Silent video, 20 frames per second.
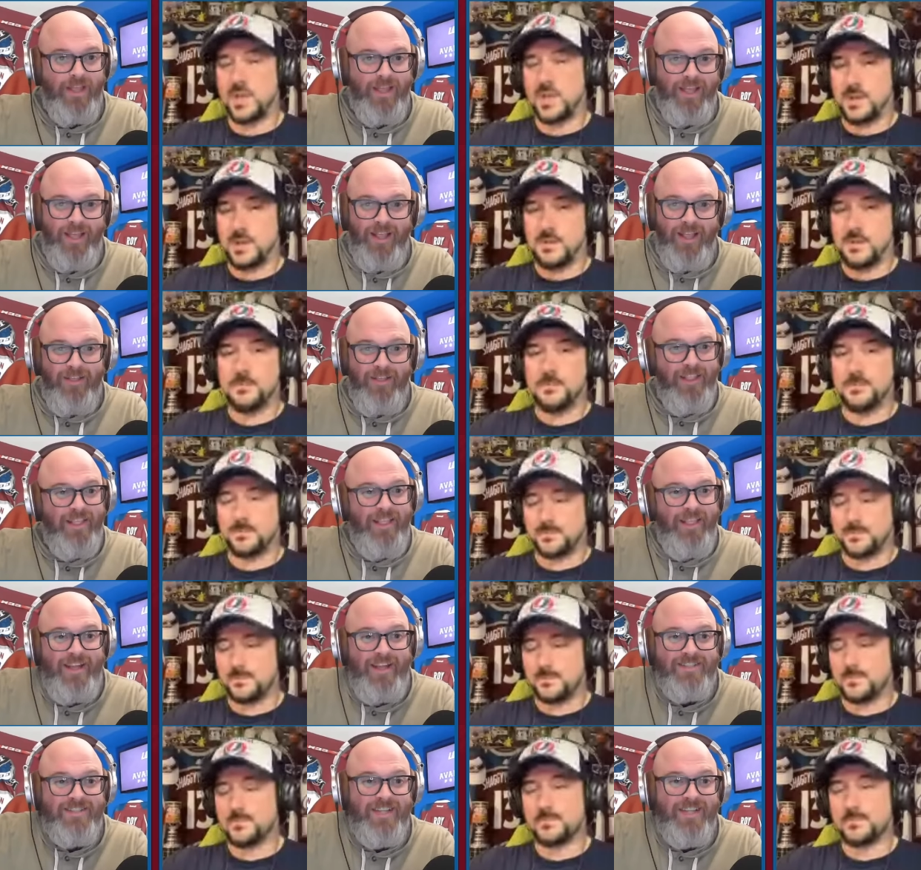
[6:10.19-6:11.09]
Speaker 1: Yeah,
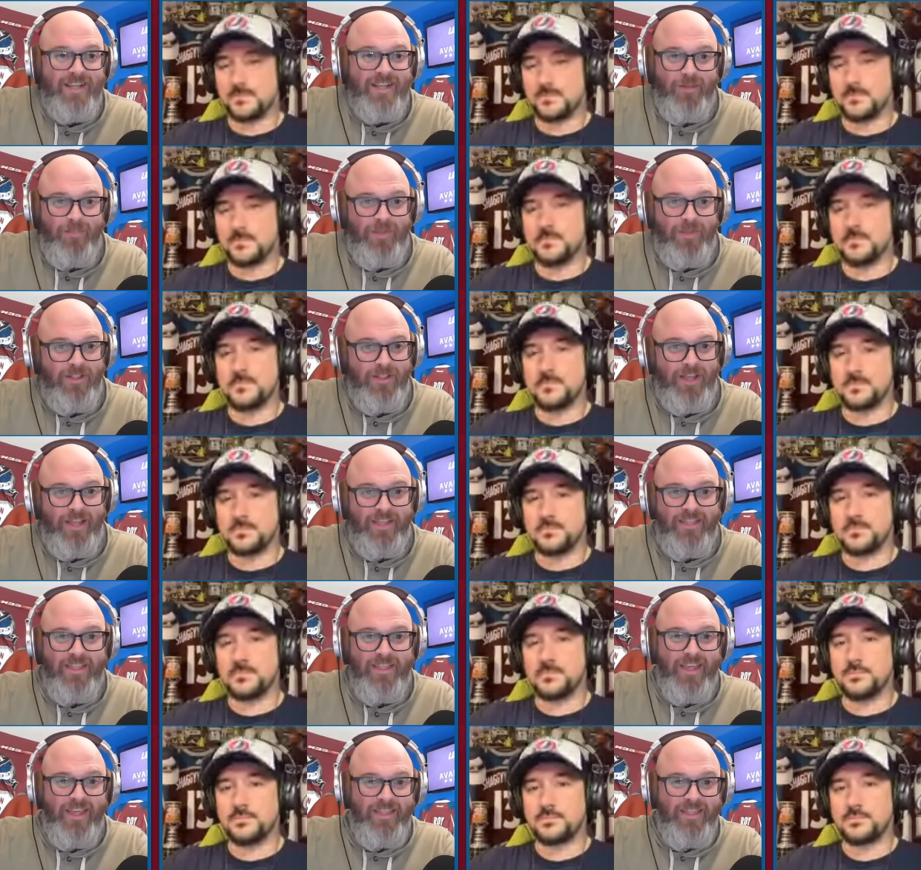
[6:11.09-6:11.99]
Landeskog can be like
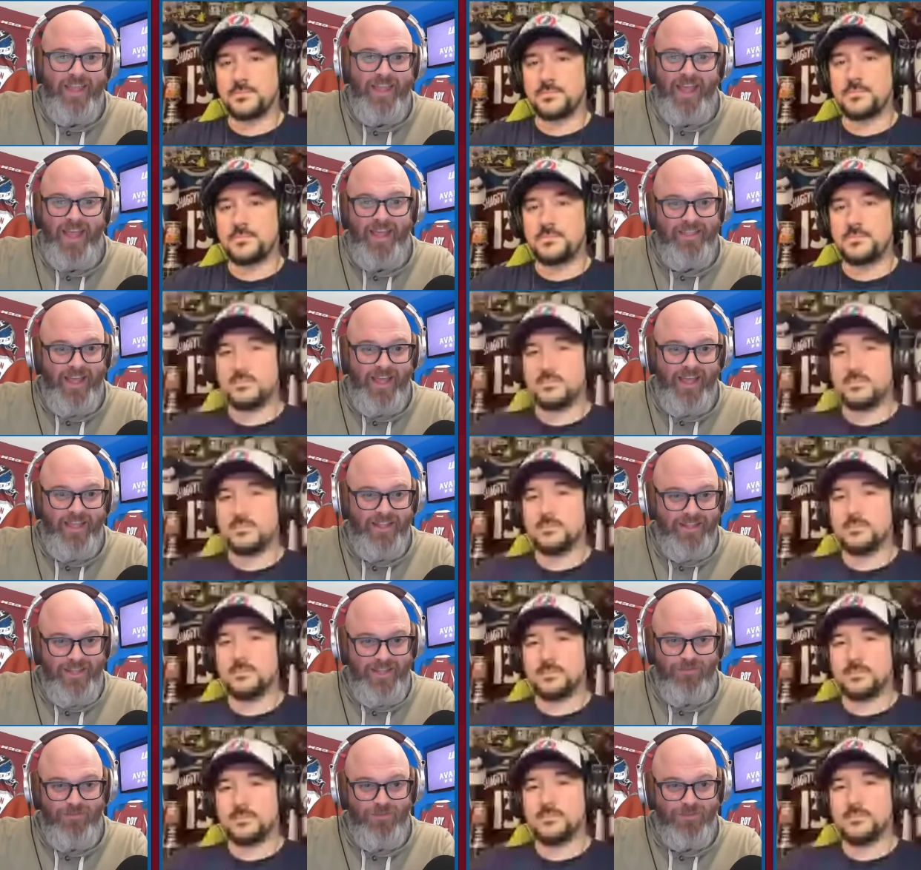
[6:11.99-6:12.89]
that that that
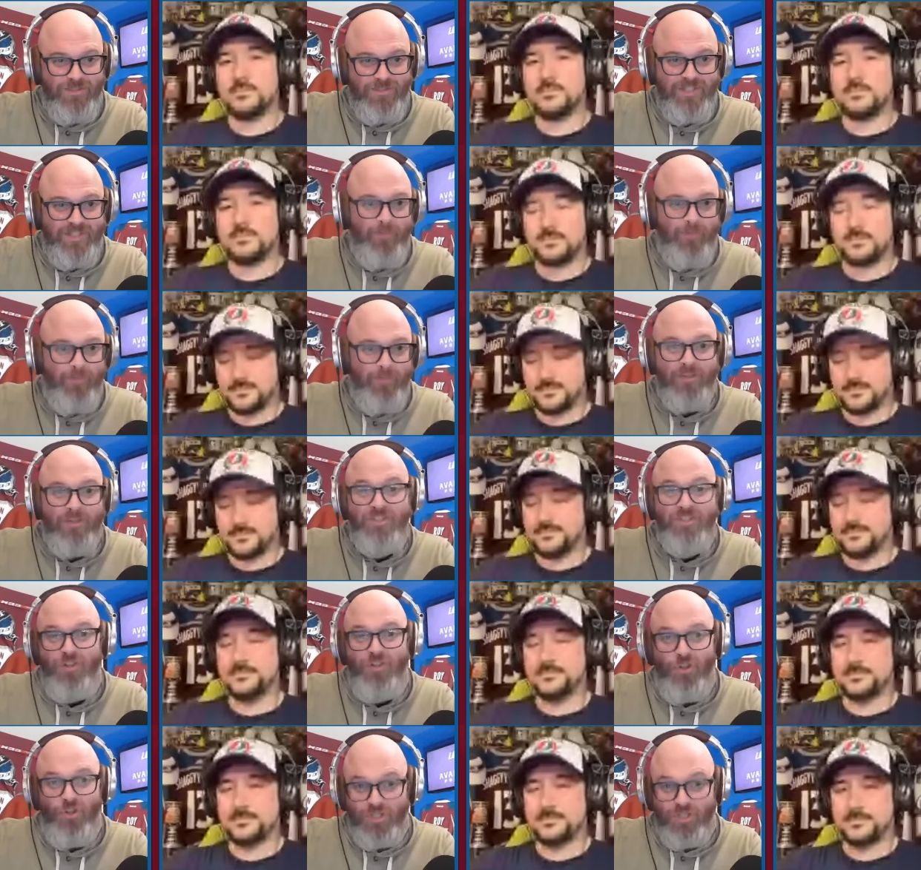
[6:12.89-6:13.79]
evil stepmother
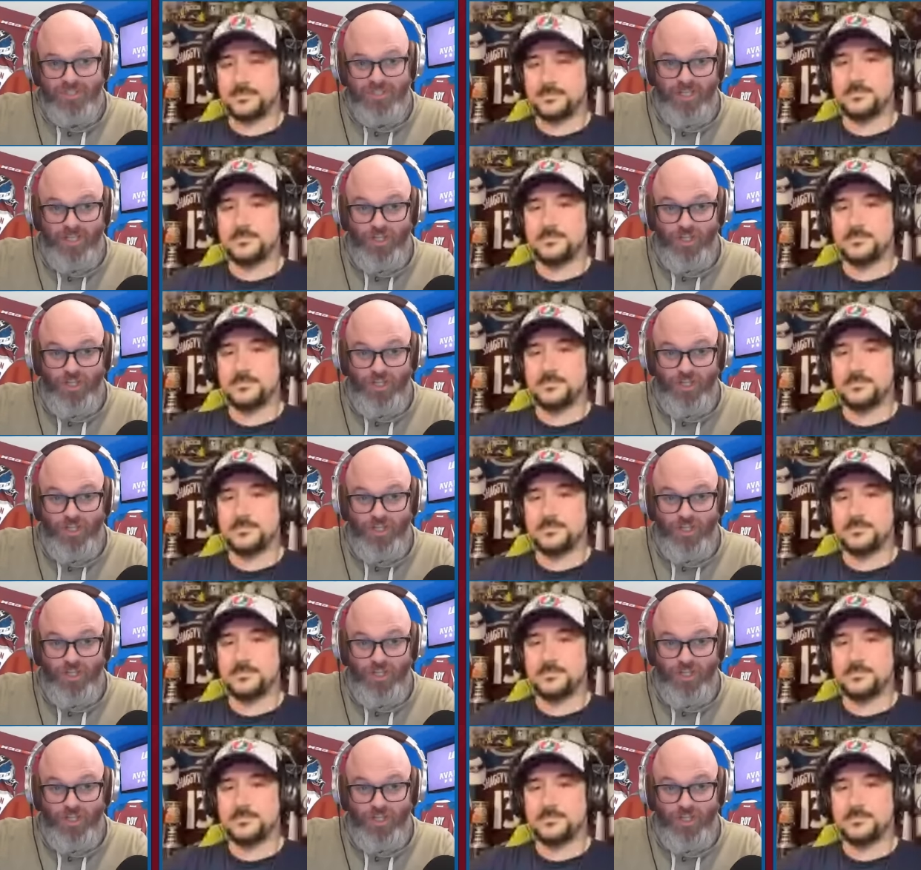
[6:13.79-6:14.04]
just looks